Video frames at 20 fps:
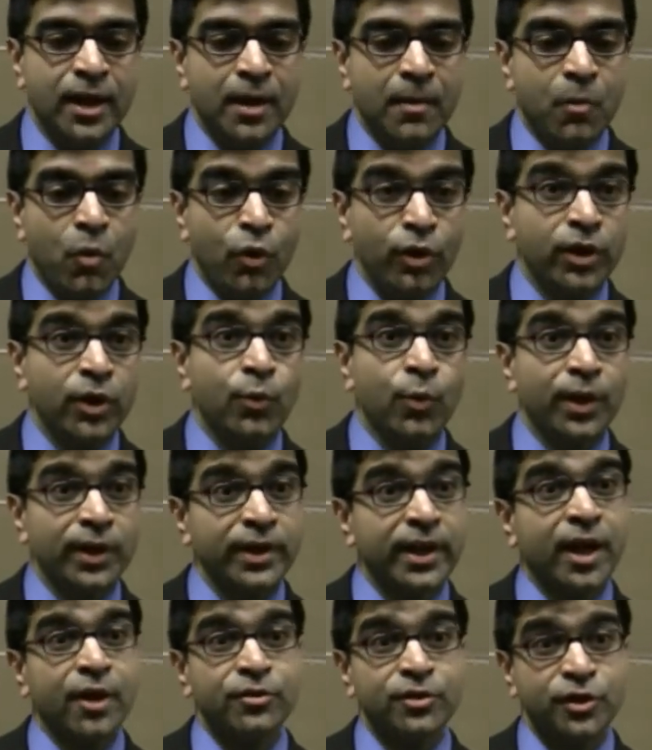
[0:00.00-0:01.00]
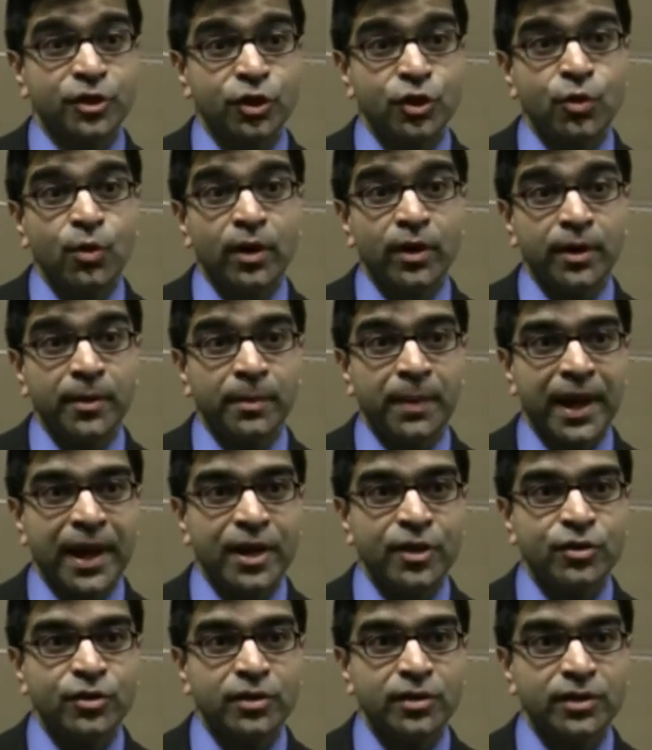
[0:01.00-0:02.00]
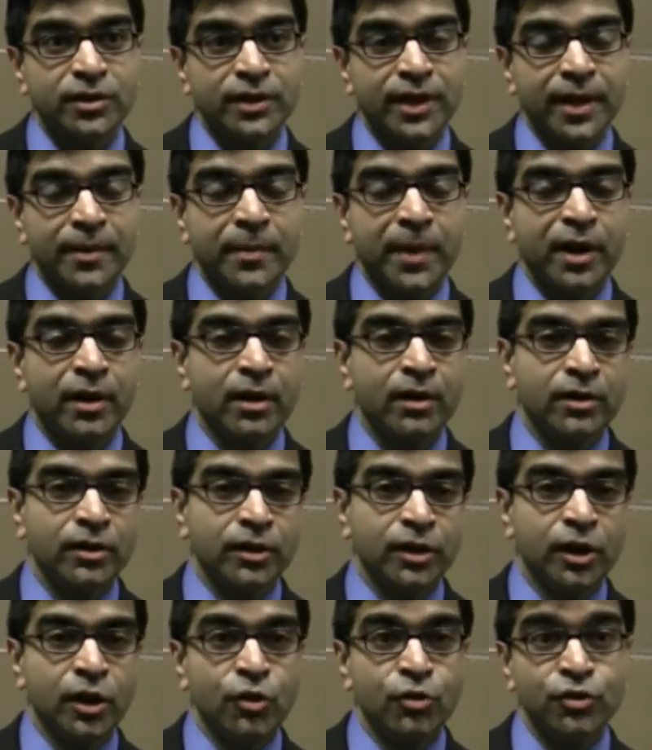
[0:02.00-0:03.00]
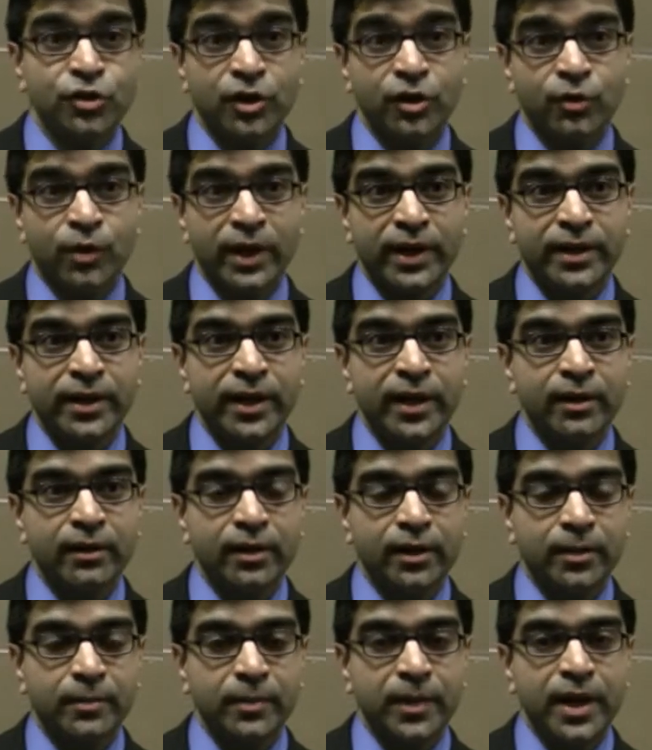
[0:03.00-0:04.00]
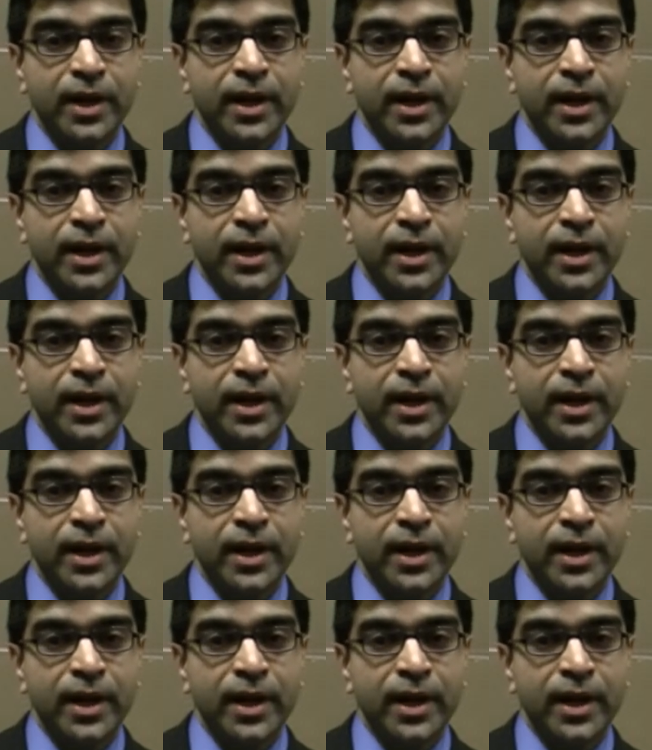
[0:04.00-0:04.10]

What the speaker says: more than 1,200 patients that met our inclusion criterion.